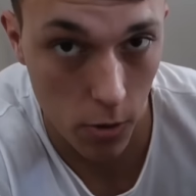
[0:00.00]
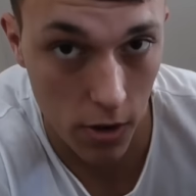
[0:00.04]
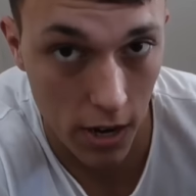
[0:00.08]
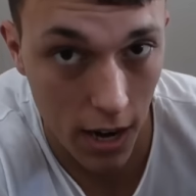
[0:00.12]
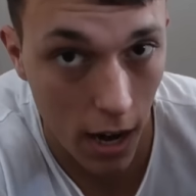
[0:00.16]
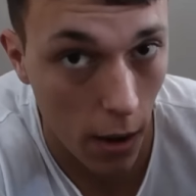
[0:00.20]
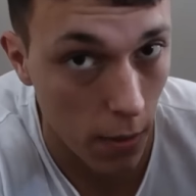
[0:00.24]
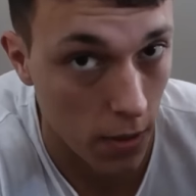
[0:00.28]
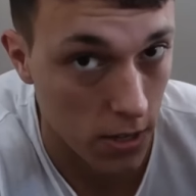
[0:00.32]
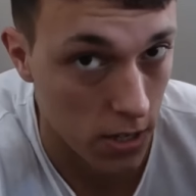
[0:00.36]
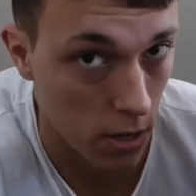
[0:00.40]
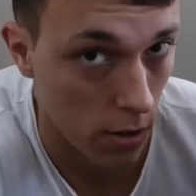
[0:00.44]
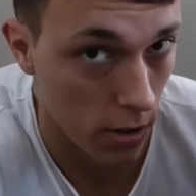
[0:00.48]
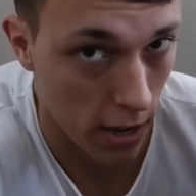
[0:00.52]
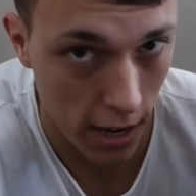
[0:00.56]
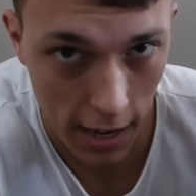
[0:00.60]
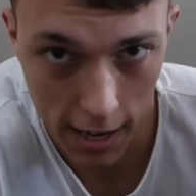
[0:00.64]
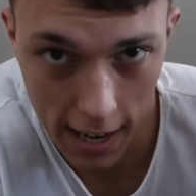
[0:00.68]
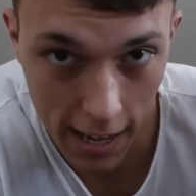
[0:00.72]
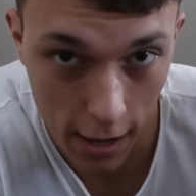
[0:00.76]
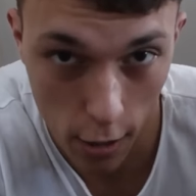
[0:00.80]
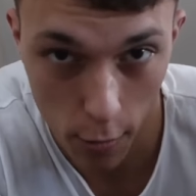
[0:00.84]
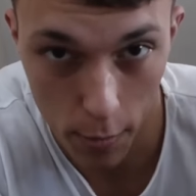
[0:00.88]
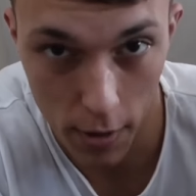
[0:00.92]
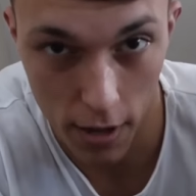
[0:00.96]
but now there's like a
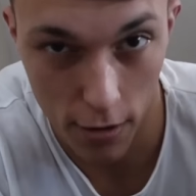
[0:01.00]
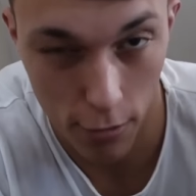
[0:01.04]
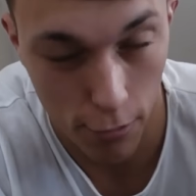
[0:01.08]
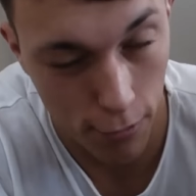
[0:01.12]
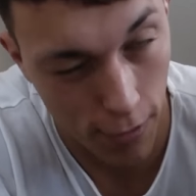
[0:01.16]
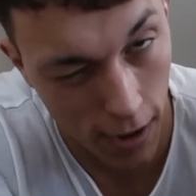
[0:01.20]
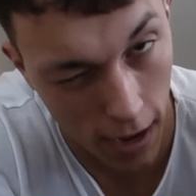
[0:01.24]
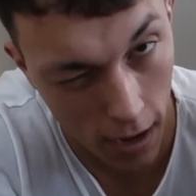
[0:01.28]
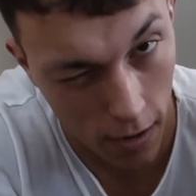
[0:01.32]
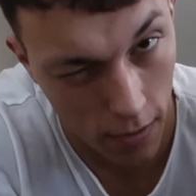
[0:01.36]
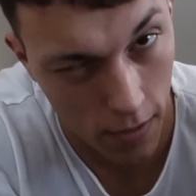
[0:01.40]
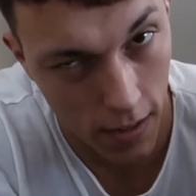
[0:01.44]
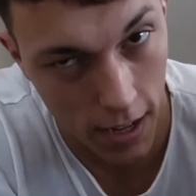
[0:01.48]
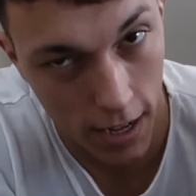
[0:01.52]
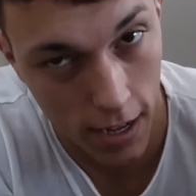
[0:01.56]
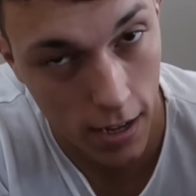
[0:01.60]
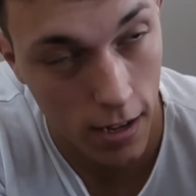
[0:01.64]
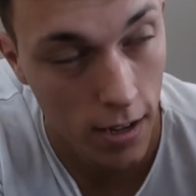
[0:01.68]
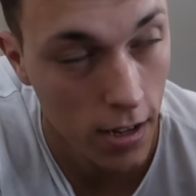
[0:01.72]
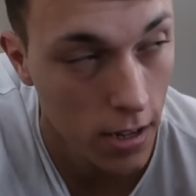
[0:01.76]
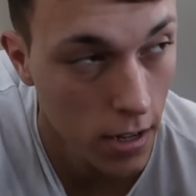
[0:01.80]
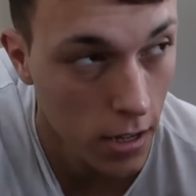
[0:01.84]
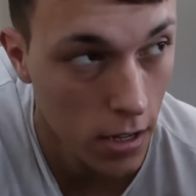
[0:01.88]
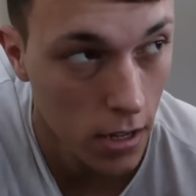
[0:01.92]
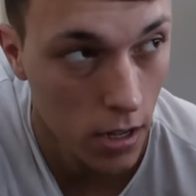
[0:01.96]
little bit of fat on there,
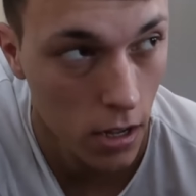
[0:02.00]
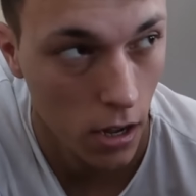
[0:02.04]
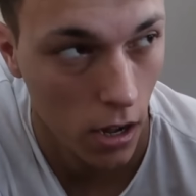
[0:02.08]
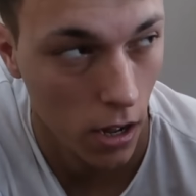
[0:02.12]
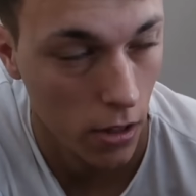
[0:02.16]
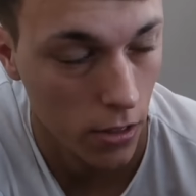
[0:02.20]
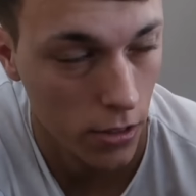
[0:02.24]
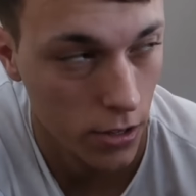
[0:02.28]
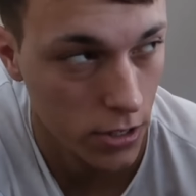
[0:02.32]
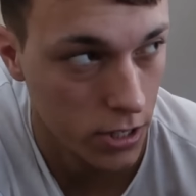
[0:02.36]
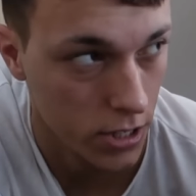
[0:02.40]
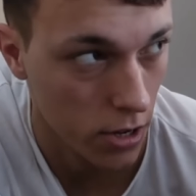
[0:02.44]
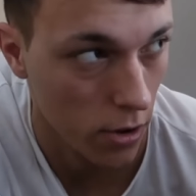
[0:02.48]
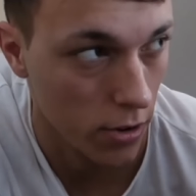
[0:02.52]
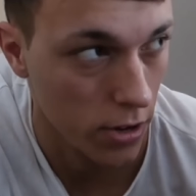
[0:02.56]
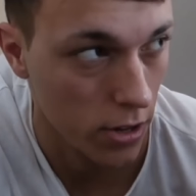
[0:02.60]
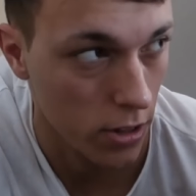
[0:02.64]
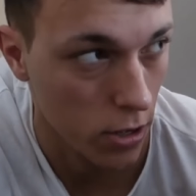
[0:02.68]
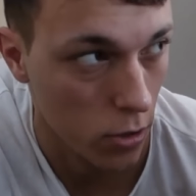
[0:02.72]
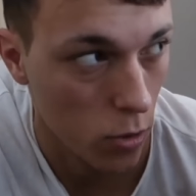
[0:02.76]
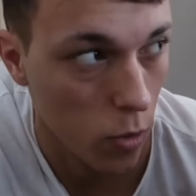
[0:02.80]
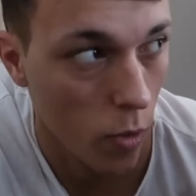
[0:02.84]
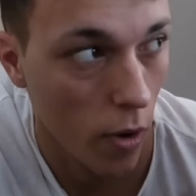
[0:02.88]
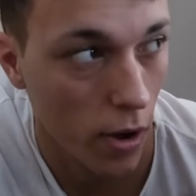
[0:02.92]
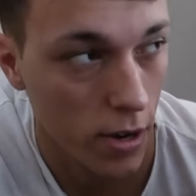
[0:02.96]
on the side of
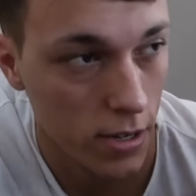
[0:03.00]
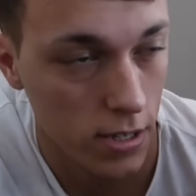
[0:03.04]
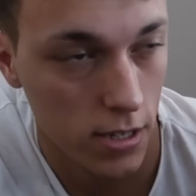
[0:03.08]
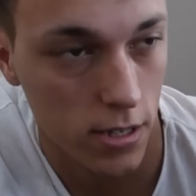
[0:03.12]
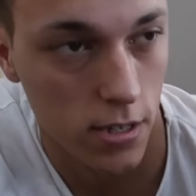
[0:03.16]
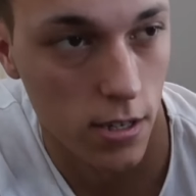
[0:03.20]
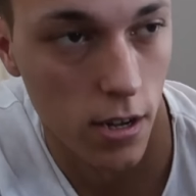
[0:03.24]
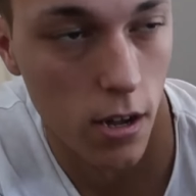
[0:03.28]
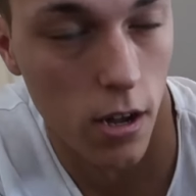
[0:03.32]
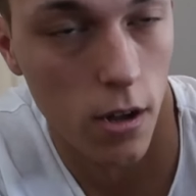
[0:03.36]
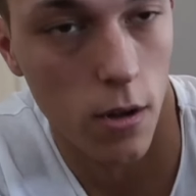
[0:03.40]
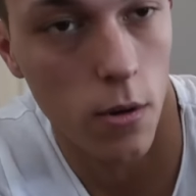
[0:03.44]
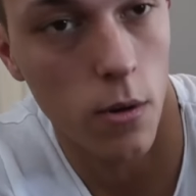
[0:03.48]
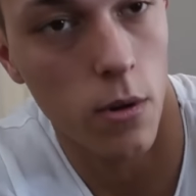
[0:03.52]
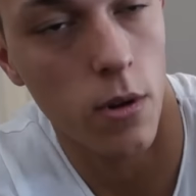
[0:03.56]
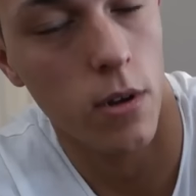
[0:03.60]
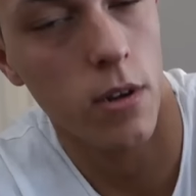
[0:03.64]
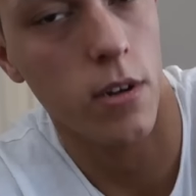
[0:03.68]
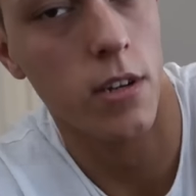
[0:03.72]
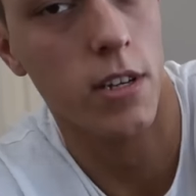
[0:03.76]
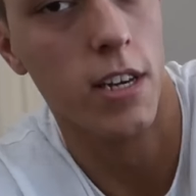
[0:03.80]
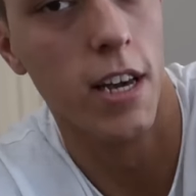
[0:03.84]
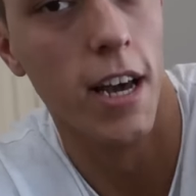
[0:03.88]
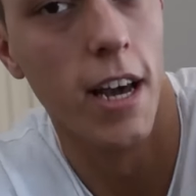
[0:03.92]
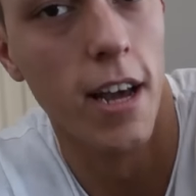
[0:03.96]
the quads. So
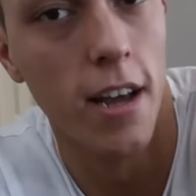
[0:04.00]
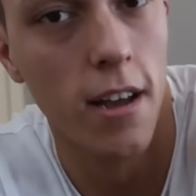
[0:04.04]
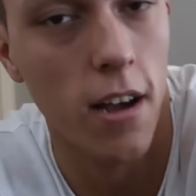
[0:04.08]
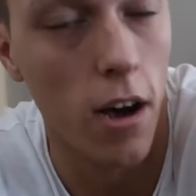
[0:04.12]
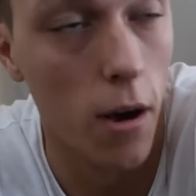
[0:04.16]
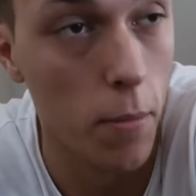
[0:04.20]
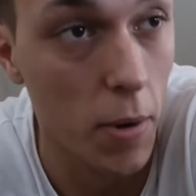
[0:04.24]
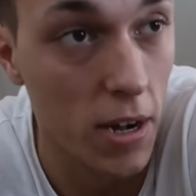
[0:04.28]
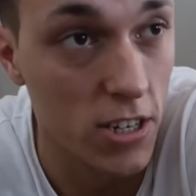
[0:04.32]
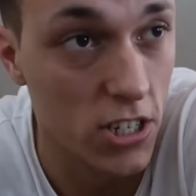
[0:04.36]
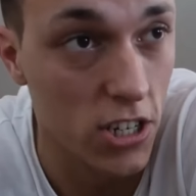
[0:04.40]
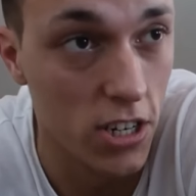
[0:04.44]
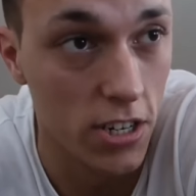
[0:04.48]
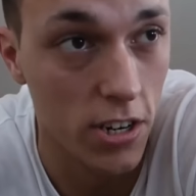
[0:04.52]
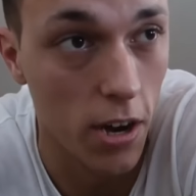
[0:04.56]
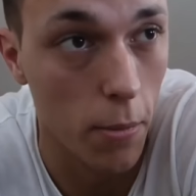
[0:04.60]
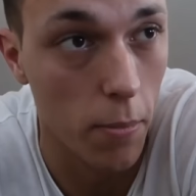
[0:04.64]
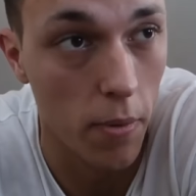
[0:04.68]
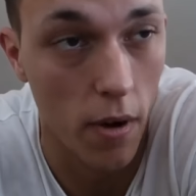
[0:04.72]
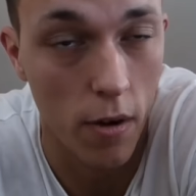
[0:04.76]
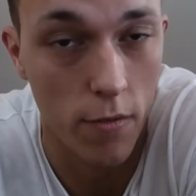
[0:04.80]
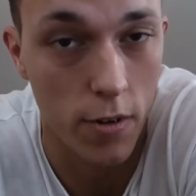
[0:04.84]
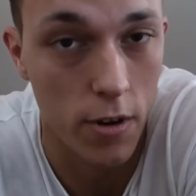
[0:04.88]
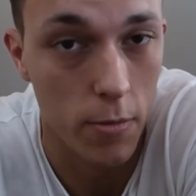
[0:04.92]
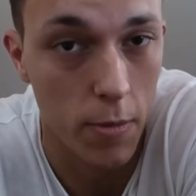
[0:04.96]
yeah, I'm actually not
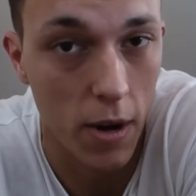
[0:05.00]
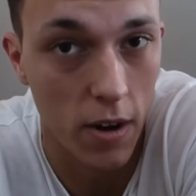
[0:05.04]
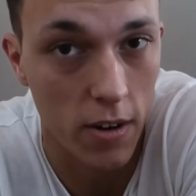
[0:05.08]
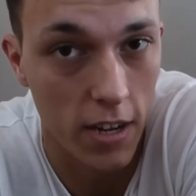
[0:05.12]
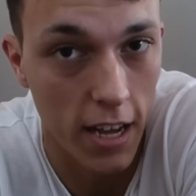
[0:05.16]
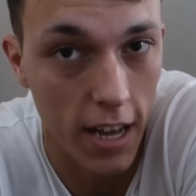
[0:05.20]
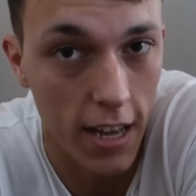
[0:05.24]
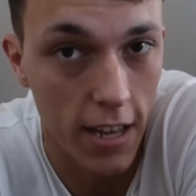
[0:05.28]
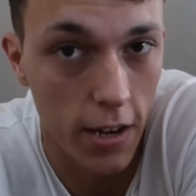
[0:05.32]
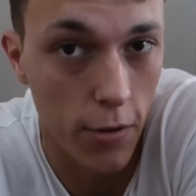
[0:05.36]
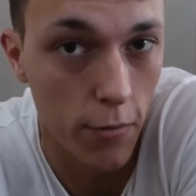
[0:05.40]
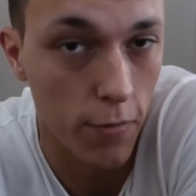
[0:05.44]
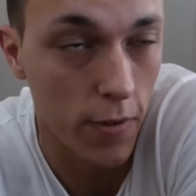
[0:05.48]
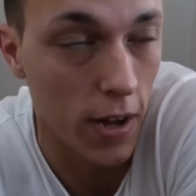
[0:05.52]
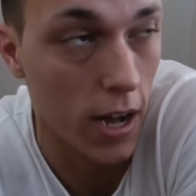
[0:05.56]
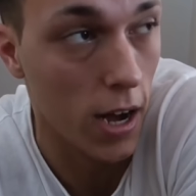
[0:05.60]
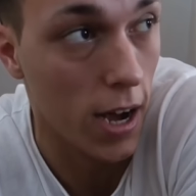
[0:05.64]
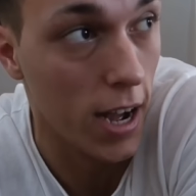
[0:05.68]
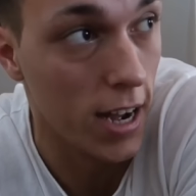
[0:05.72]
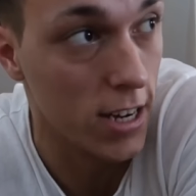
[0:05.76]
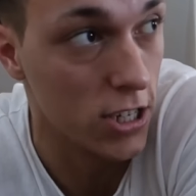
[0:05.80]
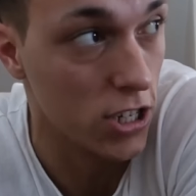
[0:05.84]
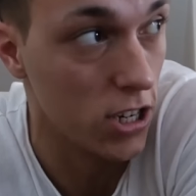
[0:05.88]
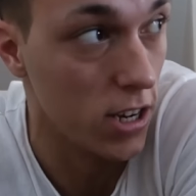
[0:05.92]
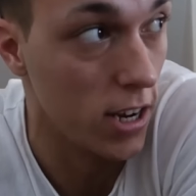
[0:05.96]
bothered about gaining fat.
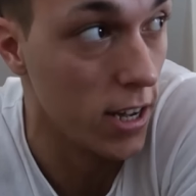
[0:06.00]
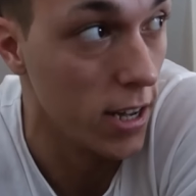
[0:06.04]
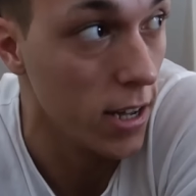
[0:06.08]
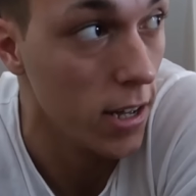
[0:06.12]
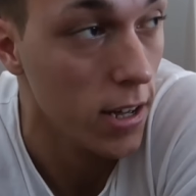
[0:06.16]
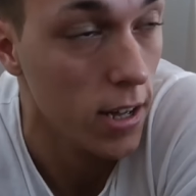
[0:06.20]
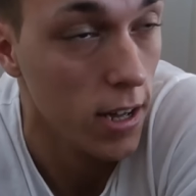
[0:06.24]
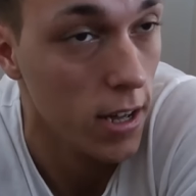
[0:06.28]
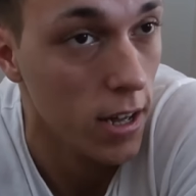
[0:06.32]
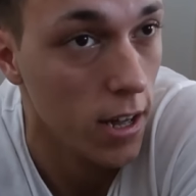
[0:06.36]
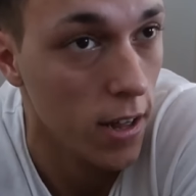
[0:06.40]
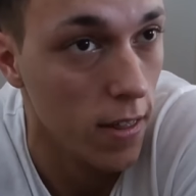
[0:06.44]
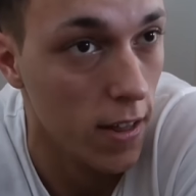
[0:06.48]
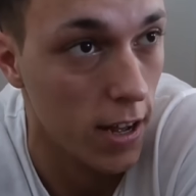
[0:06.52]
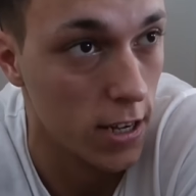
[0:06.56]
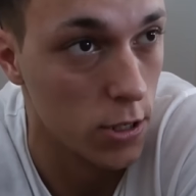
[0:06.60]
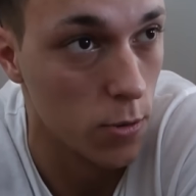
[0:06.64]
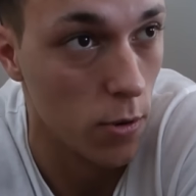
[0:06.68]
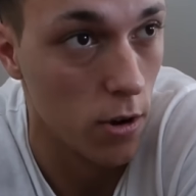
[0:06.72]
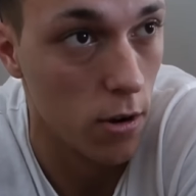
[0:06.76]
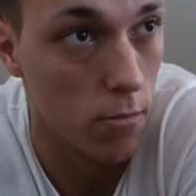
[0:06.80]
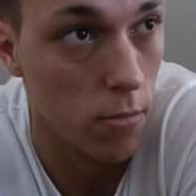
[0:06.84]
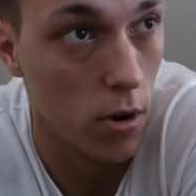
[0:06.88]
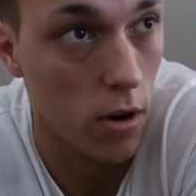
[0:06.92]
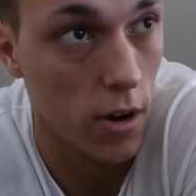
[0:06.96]
I actually, that's
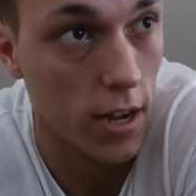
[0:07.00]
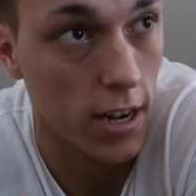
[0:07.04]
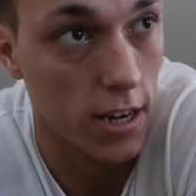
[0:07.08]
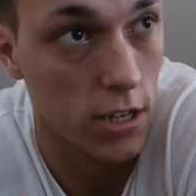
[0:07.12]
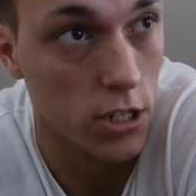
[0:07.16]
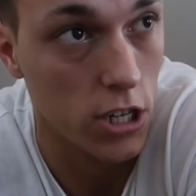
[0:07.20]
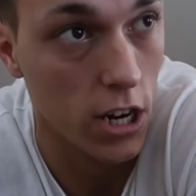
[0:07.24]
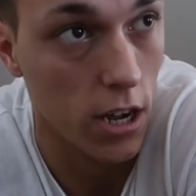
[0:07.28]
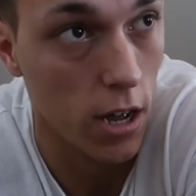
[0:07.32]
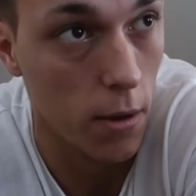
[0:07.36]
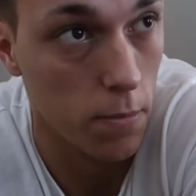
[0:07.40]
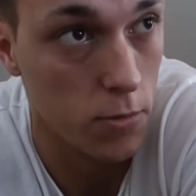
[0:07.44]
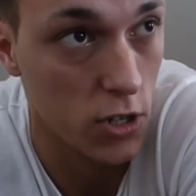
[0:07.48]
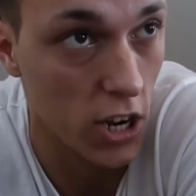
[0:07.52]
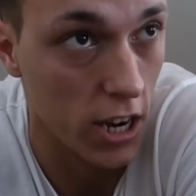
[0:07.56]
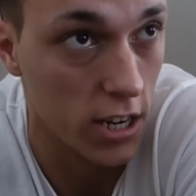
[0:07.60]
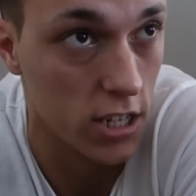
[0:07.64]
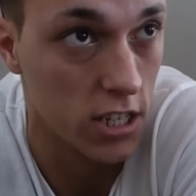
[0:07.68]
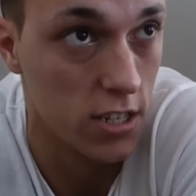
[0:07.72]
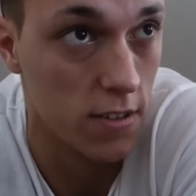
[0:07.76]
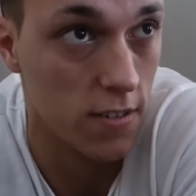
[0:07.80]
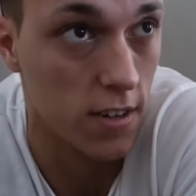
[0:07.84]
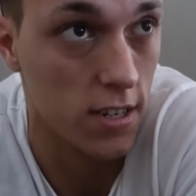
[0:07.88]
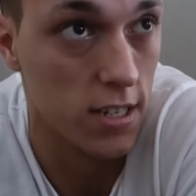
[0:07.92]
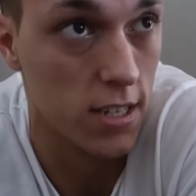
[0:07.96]
one of my
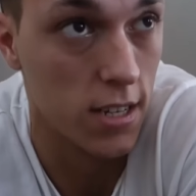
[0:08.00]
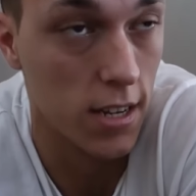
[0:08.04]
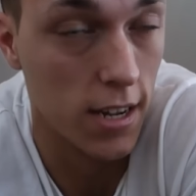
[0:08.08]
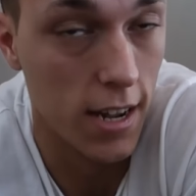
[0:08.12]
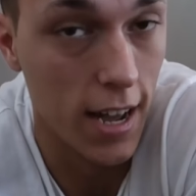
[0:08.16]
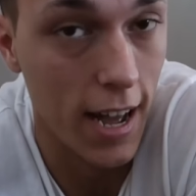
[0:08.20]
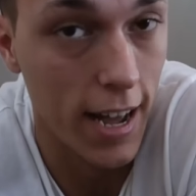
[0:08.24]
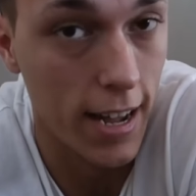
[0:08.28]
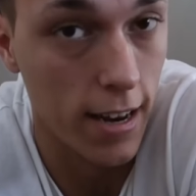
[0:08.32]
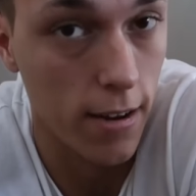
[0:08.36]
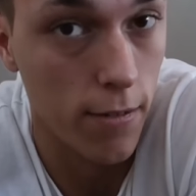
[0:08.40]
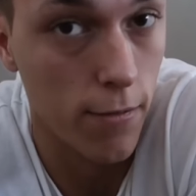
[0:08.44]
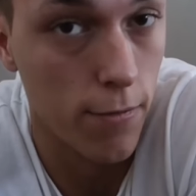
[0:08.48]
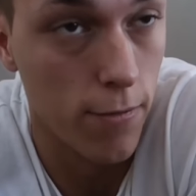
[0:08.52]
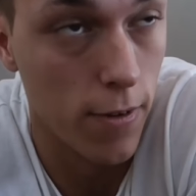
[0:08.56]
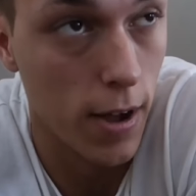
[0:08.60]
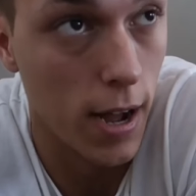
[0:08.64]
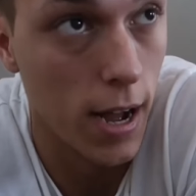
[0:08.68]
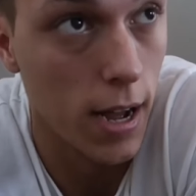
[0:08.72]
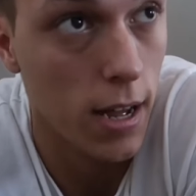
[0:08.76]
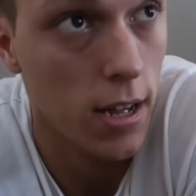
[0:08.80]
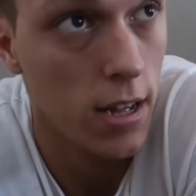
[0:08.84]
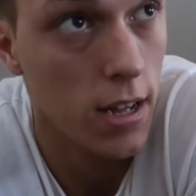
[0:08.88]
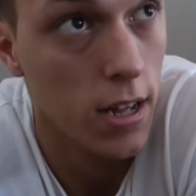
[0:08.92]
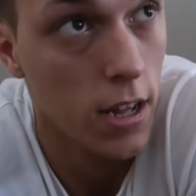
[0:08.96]
objectives, is to gain
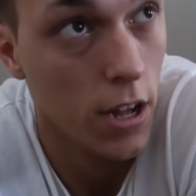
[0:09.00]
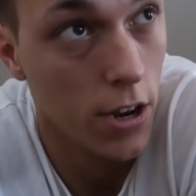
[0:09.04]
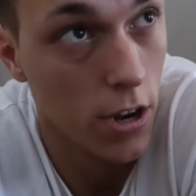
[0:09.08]
fat.